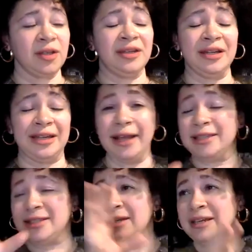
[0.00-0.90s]

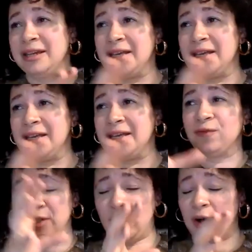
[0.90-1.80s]
negates the need for
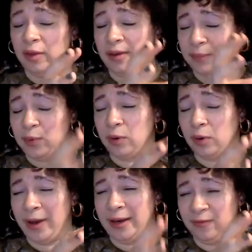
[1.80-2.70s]
us to call them
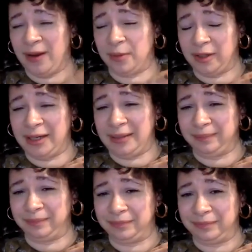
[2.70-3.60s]
poor white family.